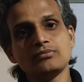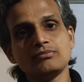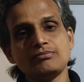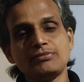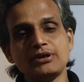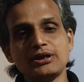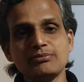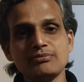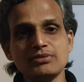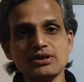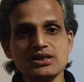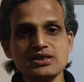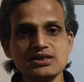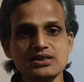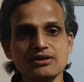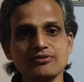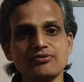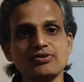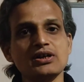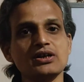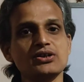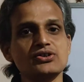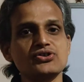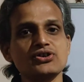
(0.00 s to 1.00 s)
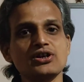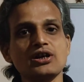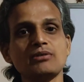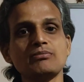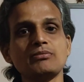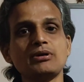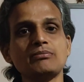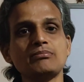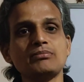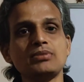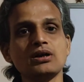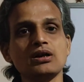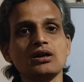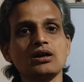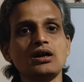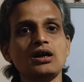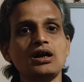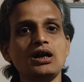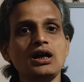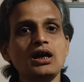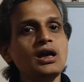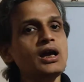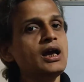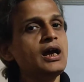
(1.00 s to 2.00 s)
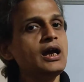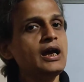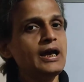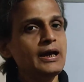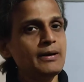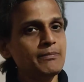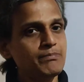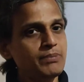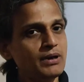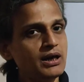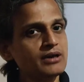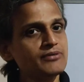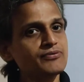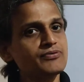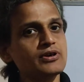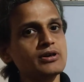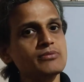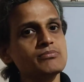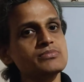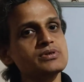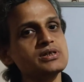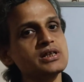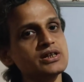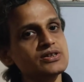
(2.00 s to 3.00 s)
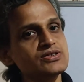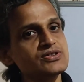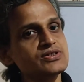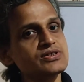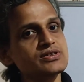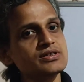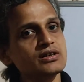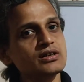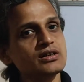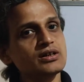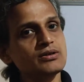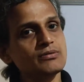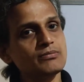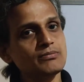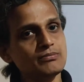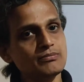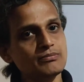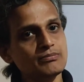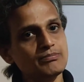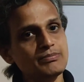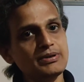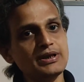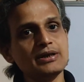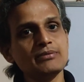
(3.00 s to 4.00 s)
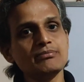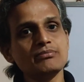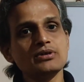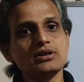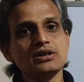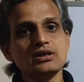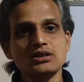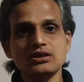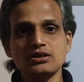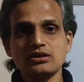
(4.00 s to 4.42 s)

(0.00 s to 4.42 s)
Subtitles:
Beam is a flexural member. Apart from this beam,